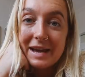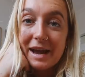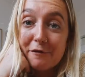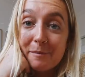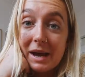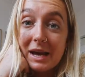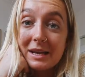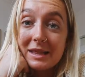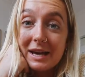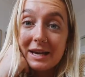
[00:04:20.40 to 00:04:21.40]
they have
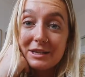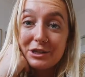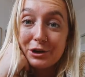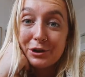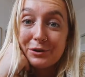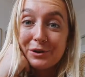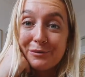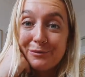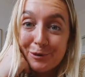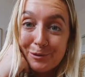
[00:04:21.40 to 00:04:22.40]
made their
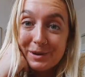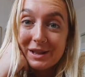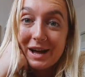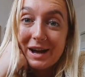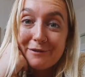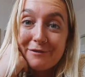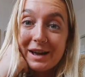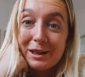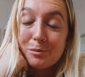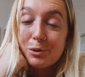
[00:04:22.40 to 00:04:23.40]
deodorant formula
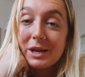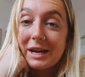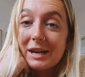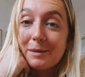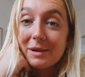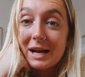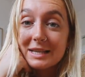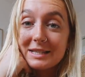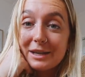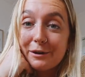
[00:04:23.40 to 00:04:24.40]
available in a
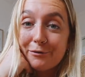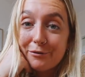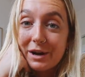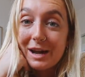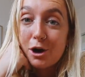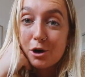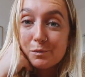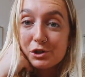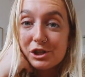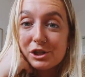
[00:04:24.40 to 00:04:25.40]
plastic free
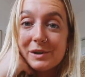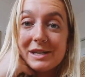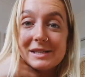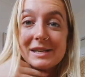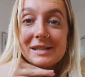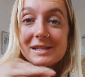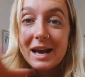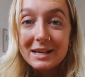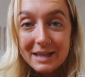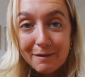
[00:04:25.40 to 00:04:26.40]
option. So it is the
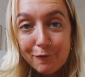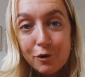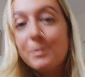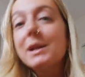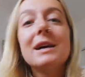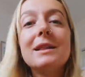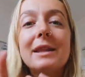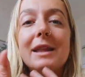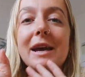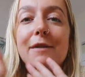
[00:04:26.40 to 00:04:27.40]
exact same formula
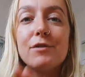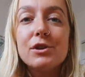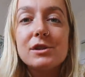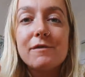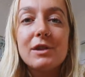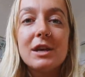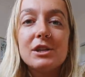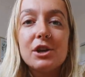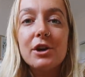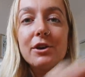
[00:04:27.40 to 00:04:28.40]
that they have used for their
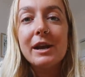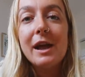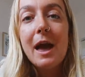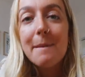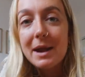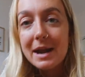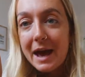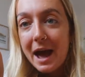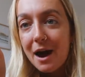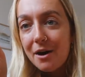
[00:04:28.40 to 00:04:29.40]
deodorant but
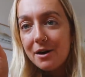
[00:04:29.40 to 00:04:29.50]
now